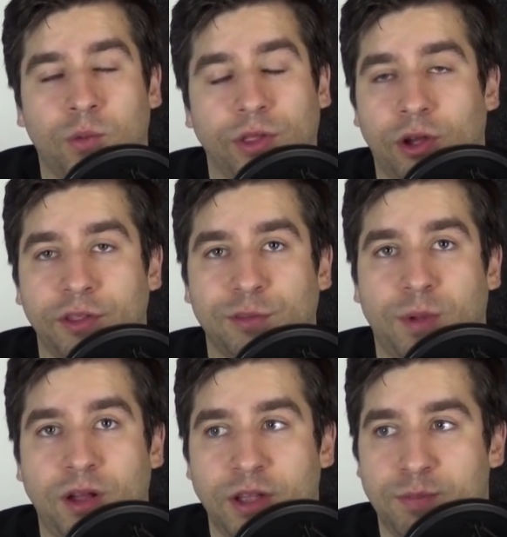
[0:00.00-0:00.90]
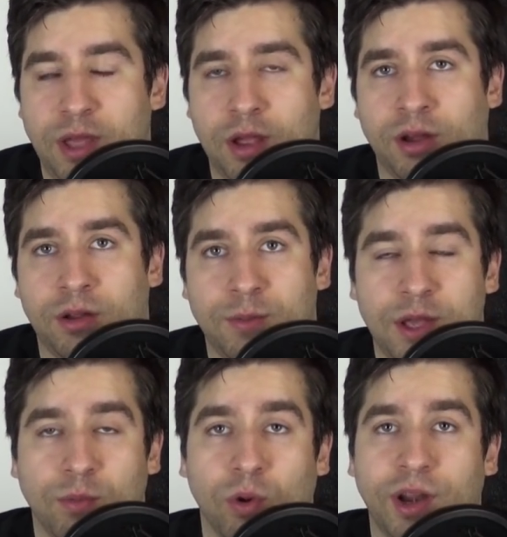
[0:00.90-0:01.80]
with all the spotlight being on
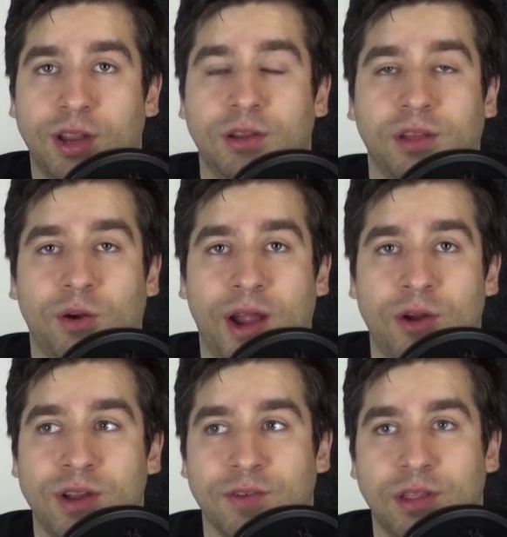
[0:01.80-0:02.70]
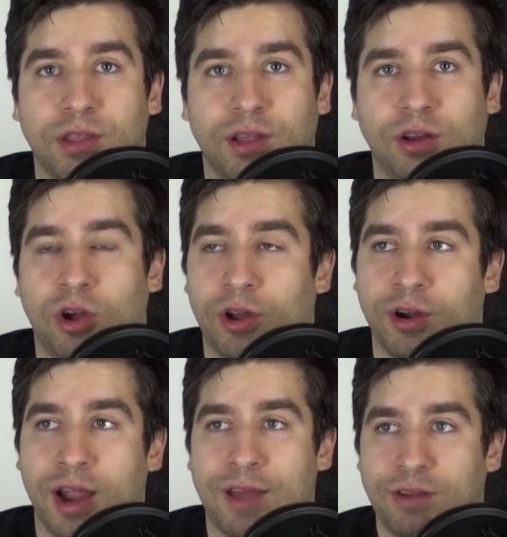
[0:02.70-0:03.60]
Khabib running into the crowd and everything, and
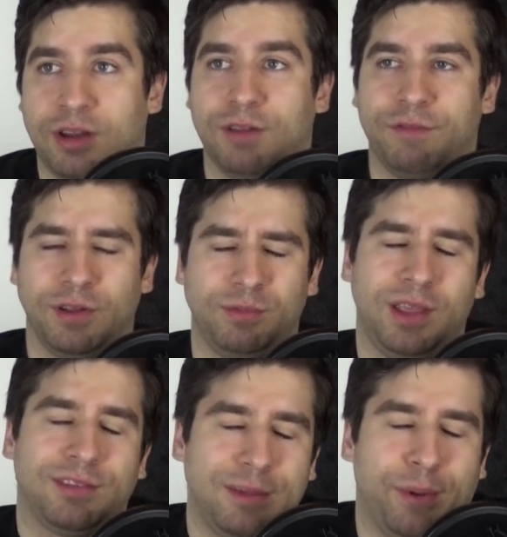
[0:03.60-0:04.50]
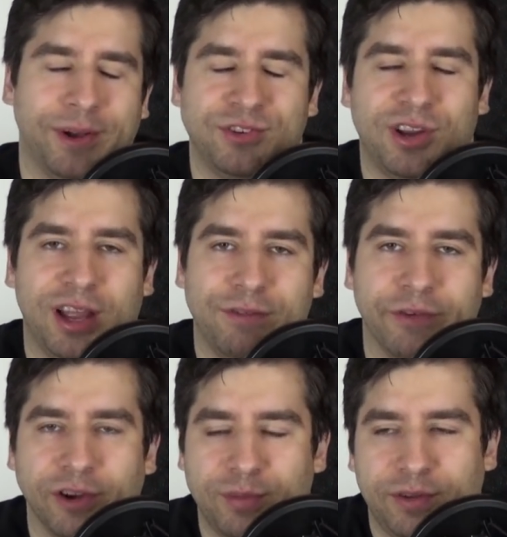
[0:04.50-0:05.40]
Conor having to defend. Yes, he punched a guy
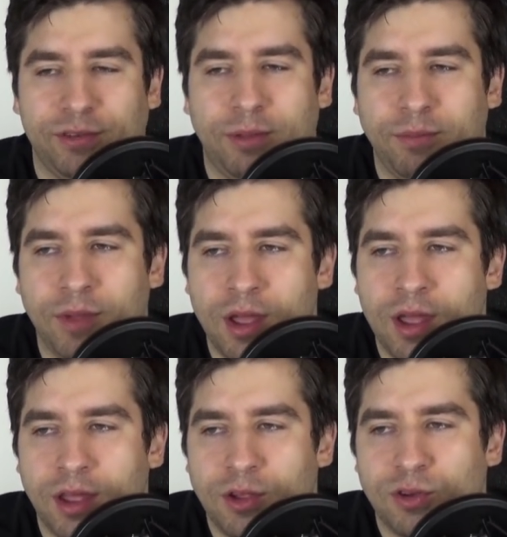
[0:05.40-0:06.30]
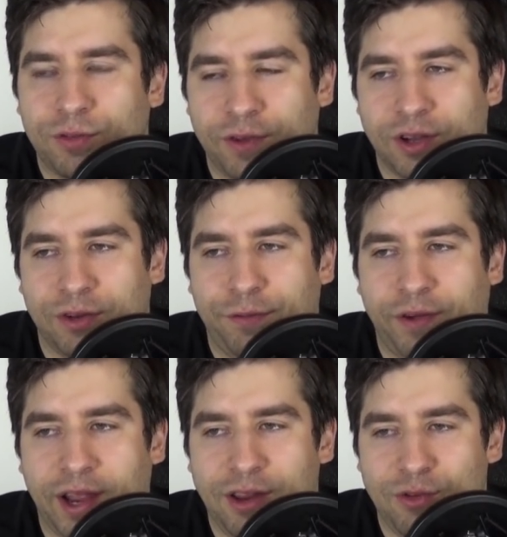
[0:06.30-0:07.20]
first, but if you just finished a
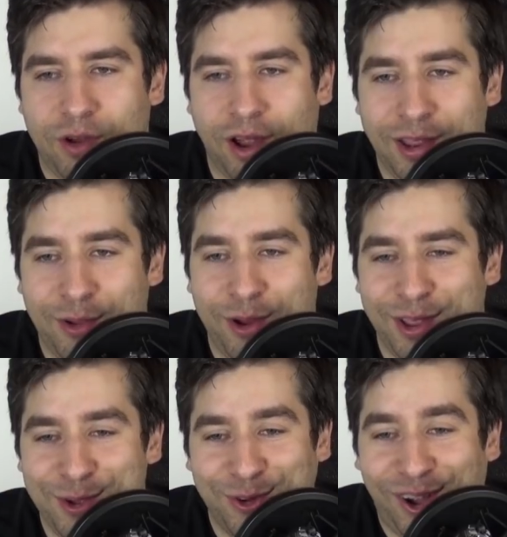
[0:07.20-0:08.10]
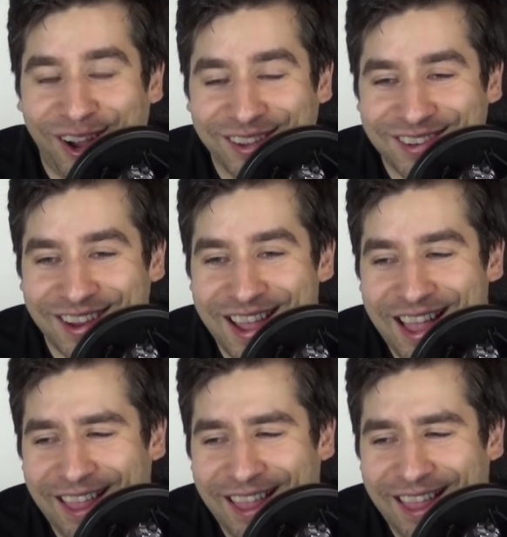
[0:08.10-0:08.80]
fight, you lost.